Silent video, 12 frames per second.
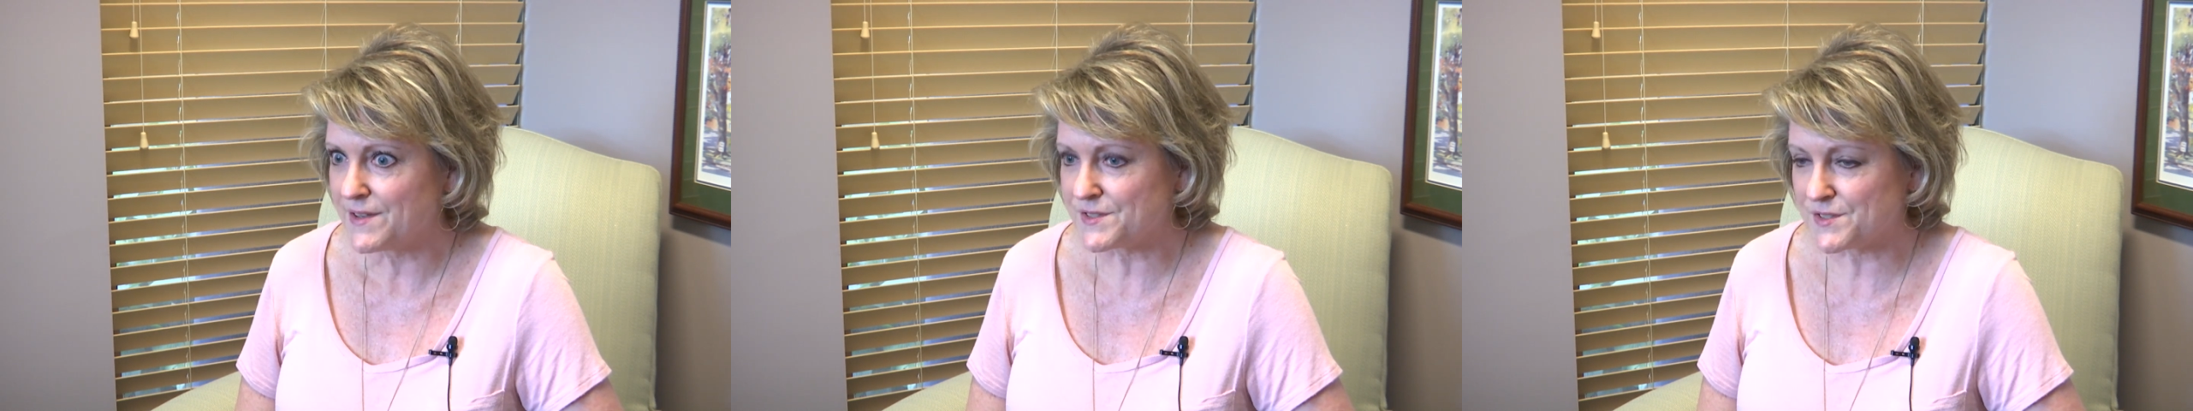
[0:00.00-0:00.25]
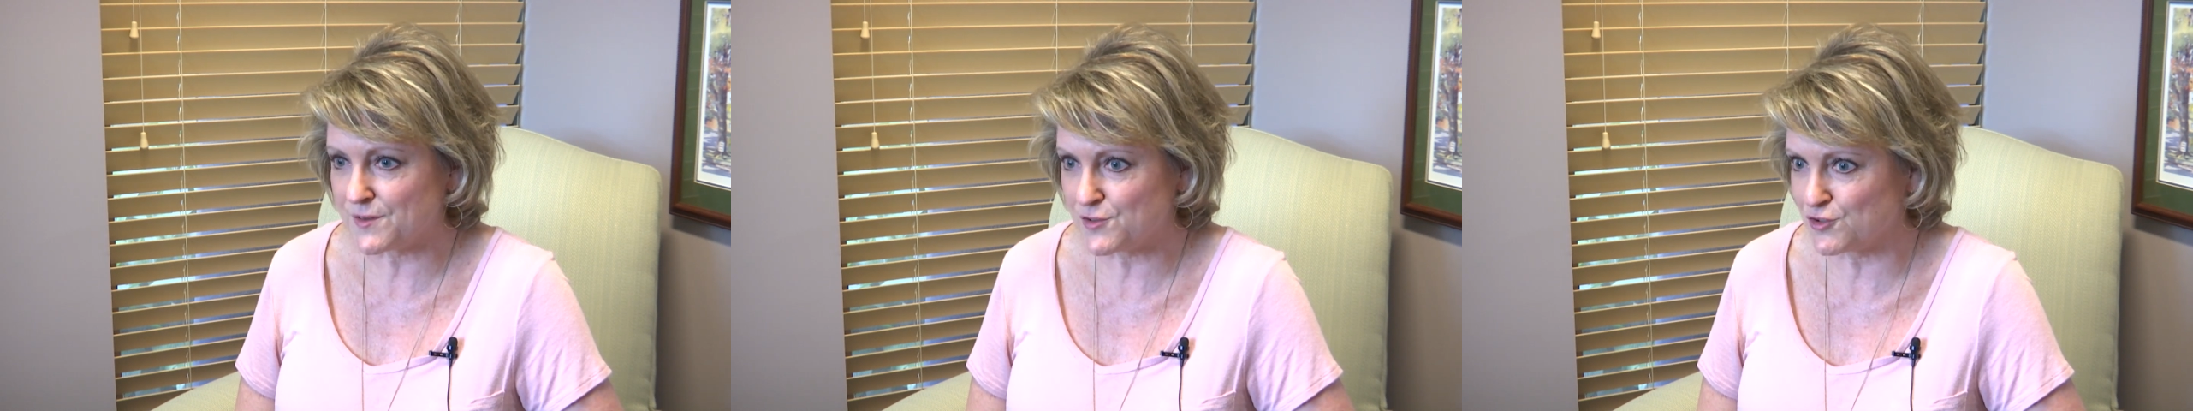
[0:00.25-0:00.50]

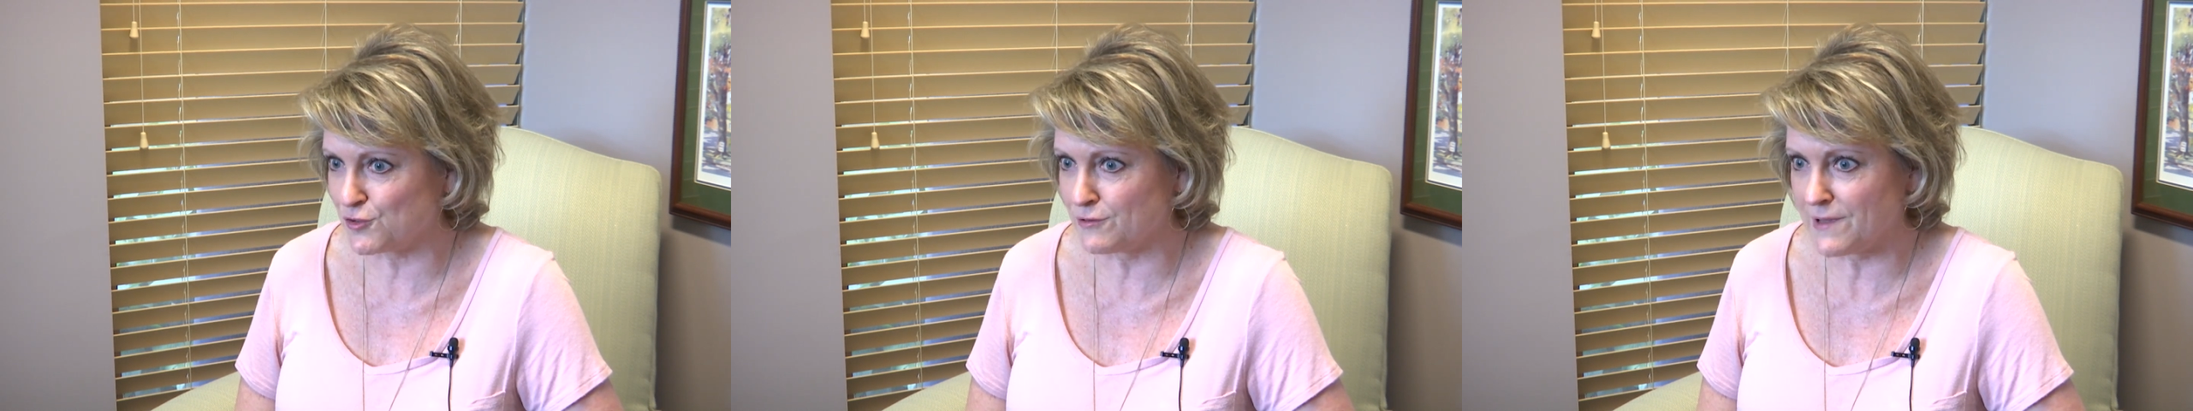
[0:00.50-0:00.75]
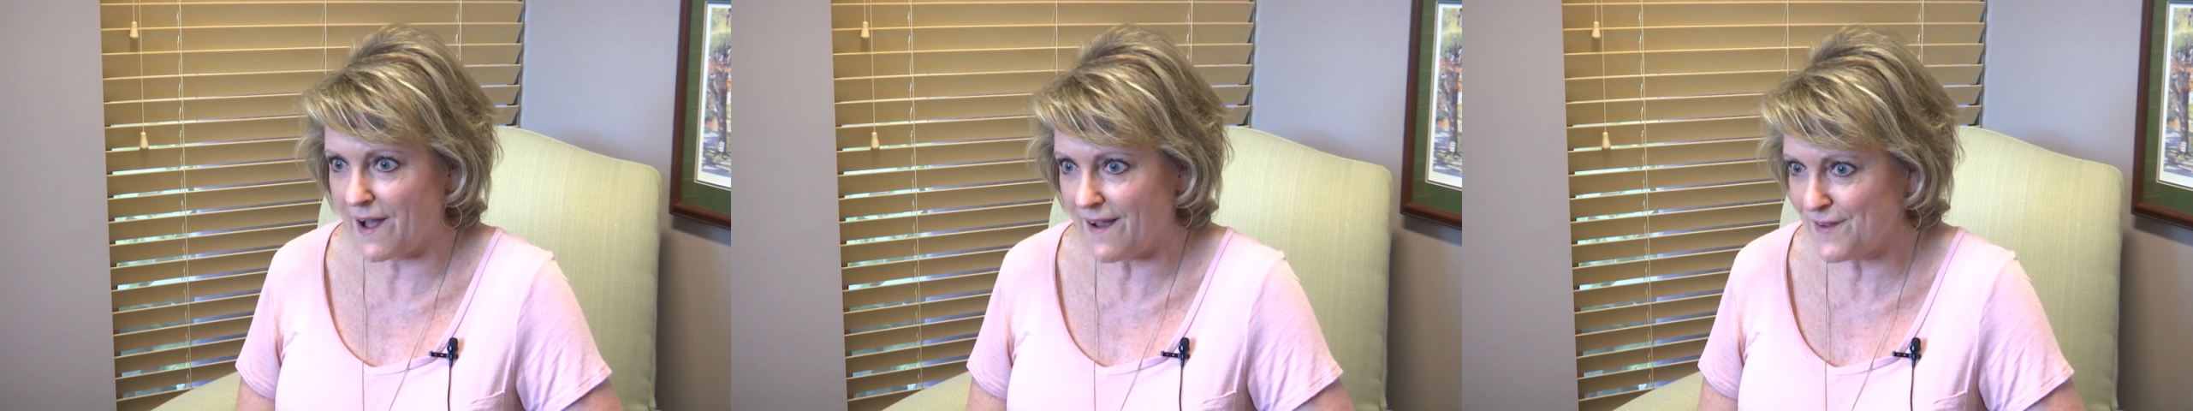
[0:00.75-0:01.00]

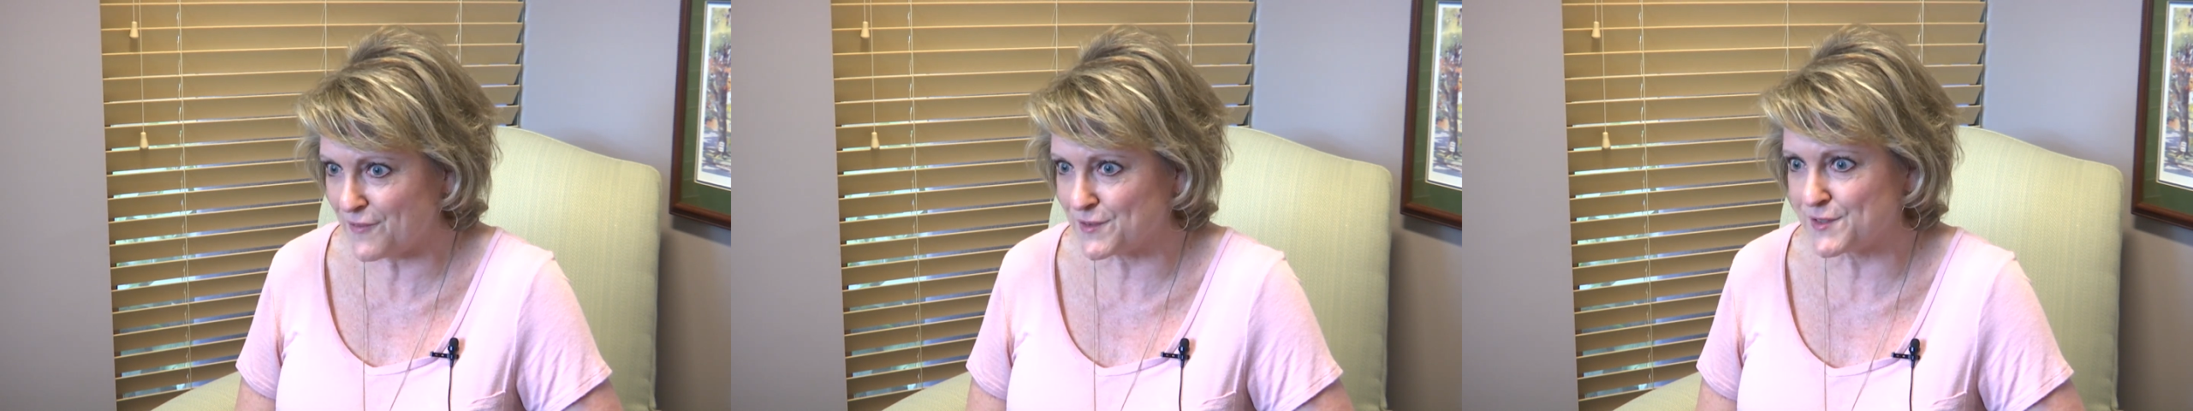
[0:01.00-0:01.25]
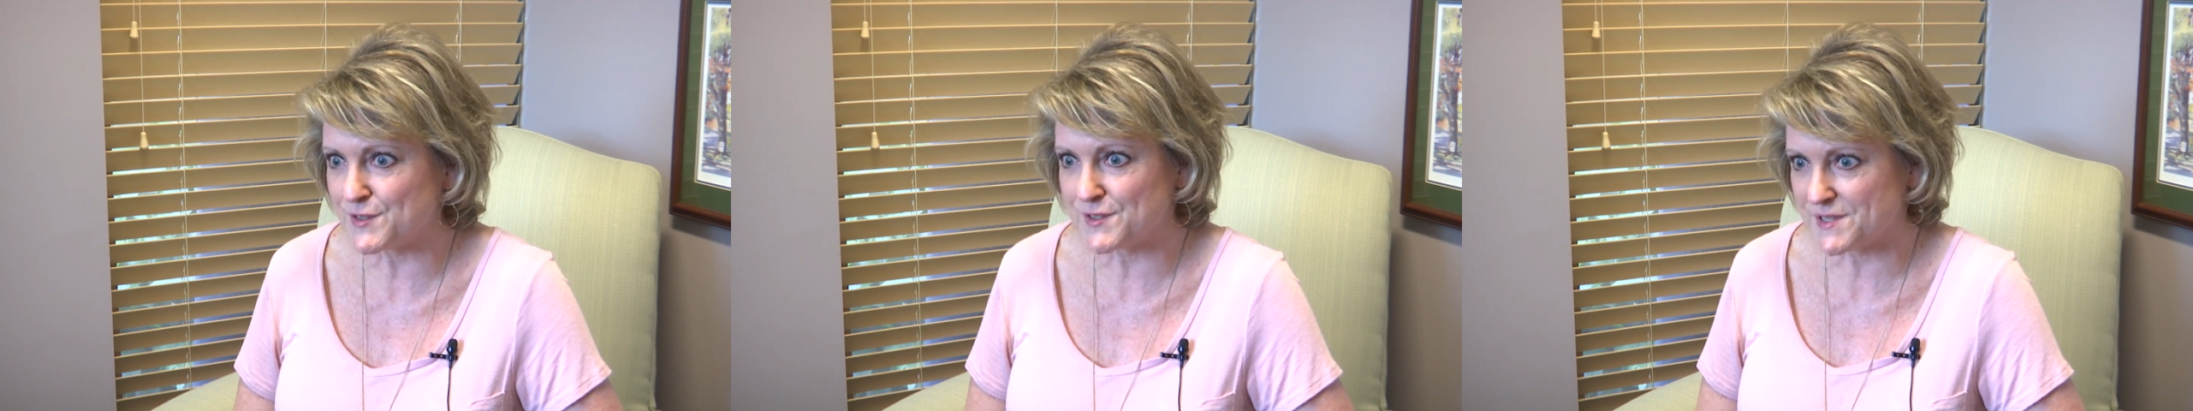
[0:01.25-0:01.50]
social life
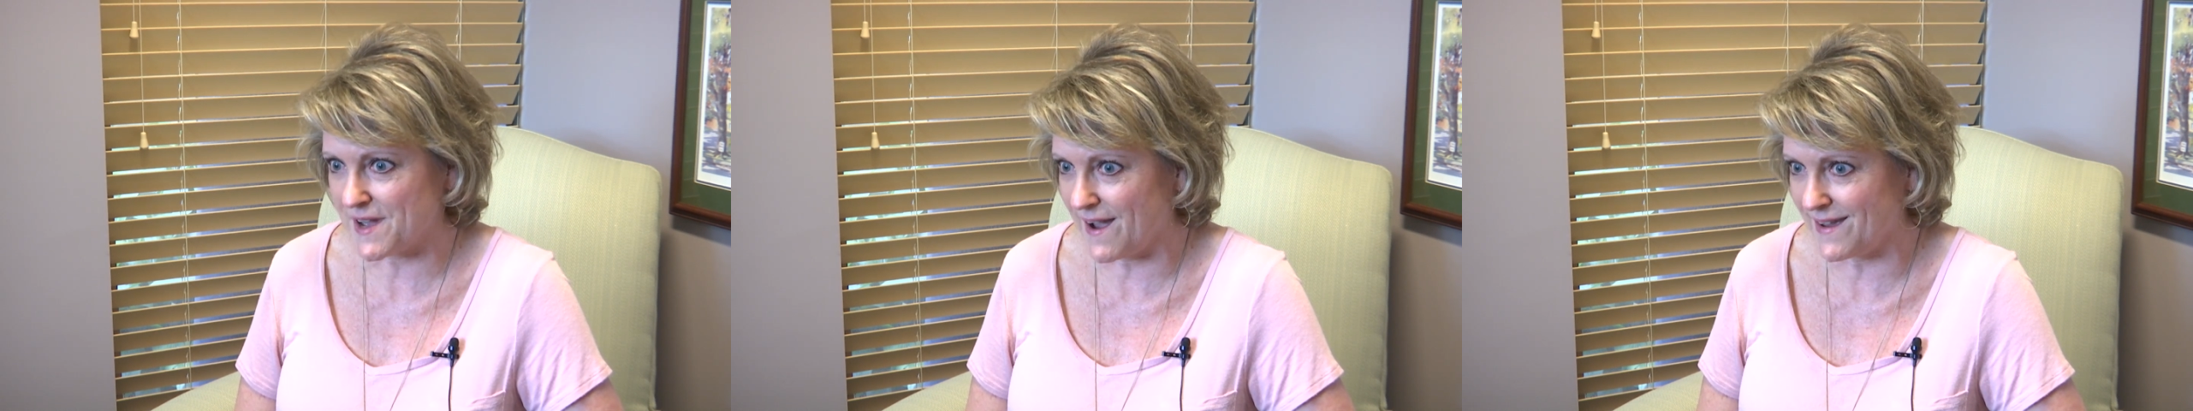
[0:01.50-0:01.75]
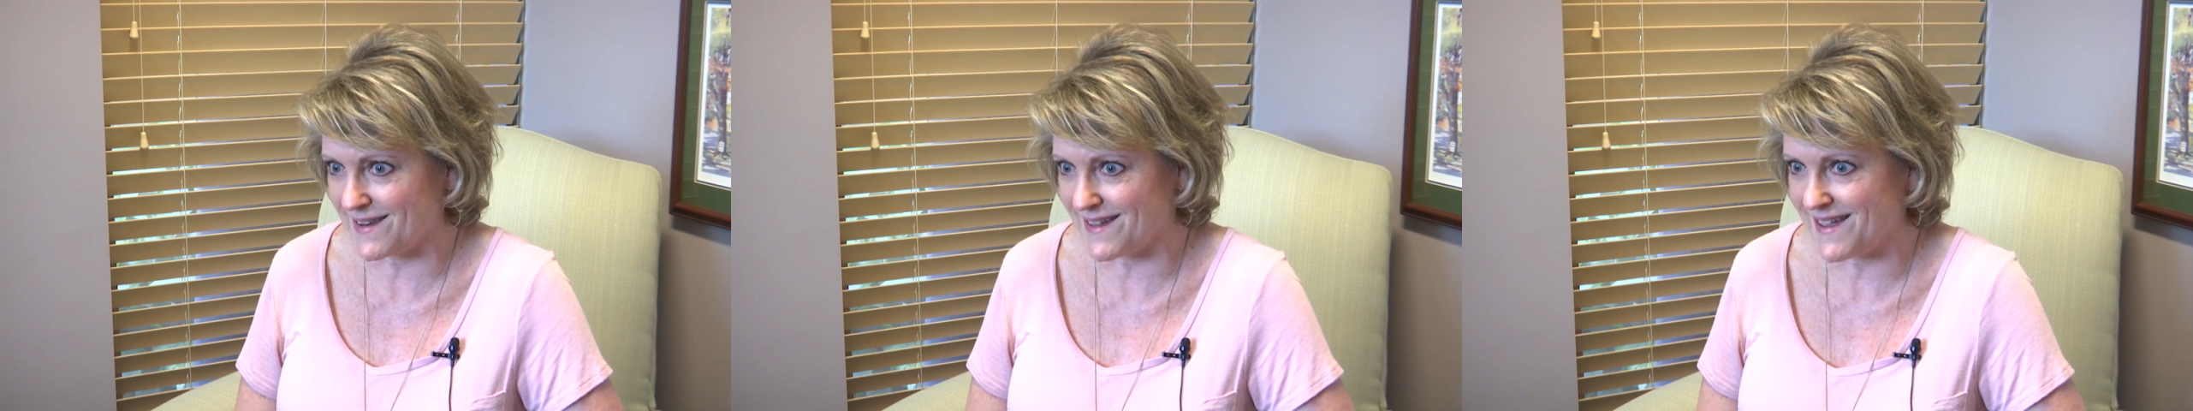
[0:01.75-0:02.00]
and
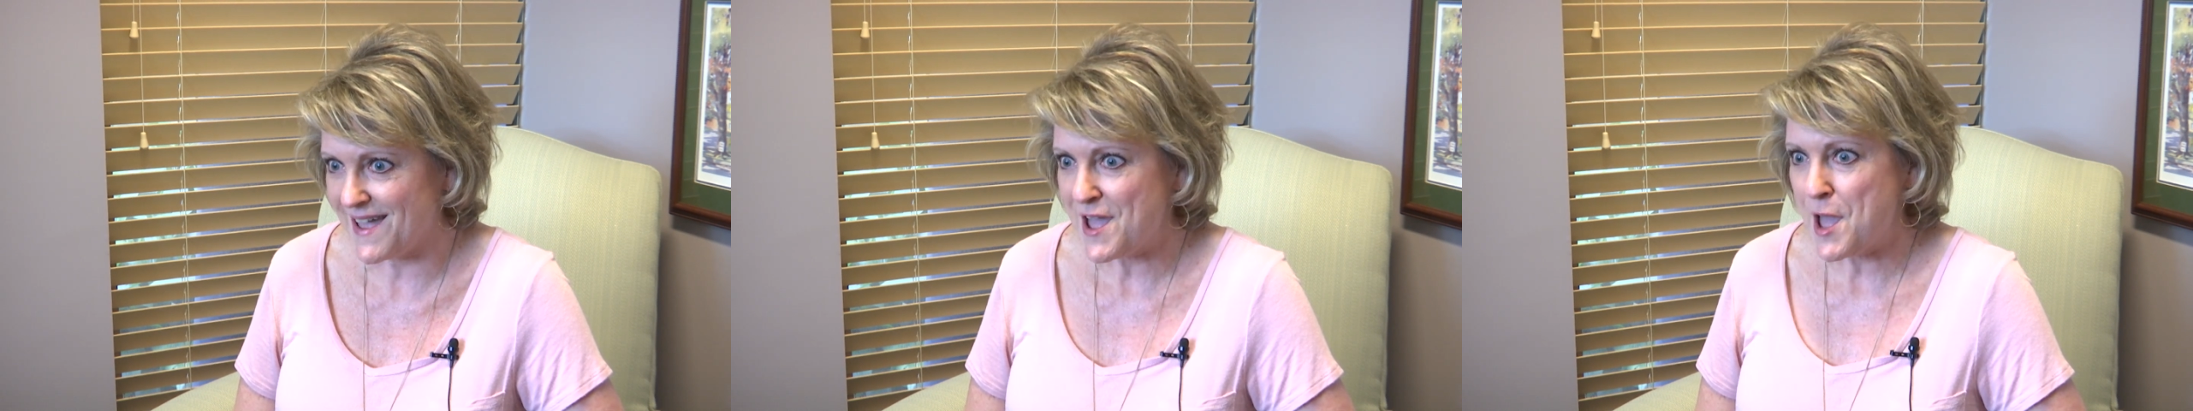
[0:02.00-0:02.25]
society.